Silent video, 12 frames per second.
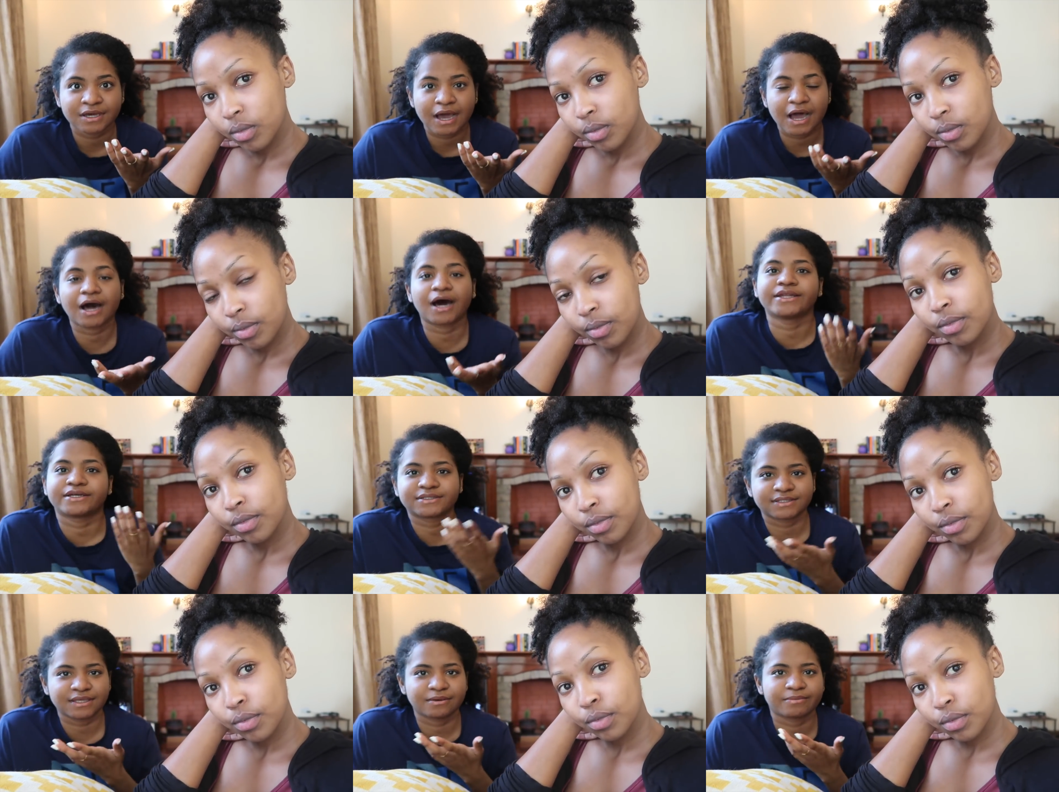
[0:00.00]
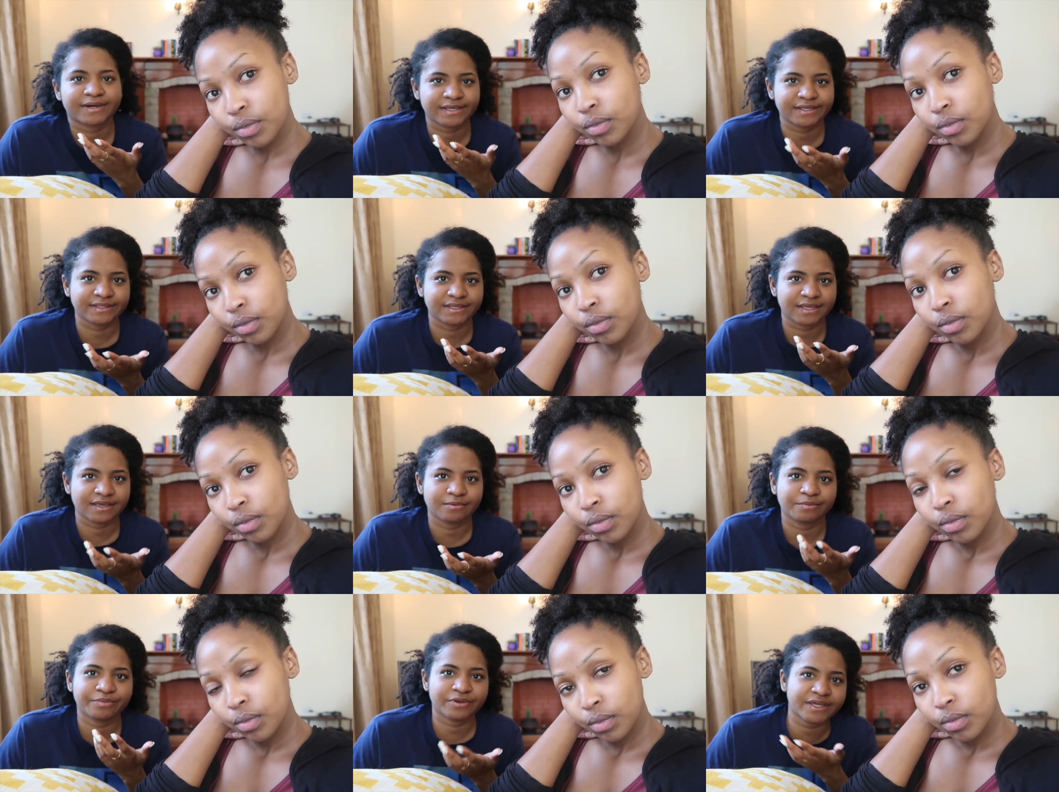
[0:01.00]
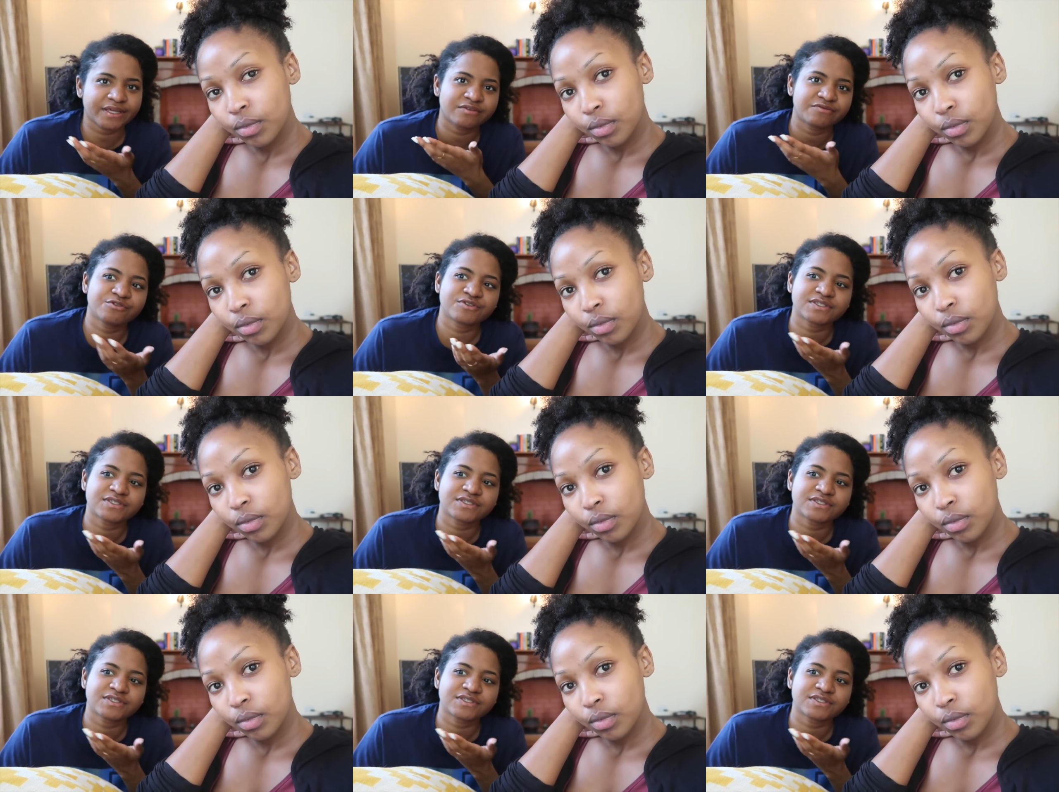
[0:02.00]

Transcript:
Speaker 1: harder to get back in the game but like if you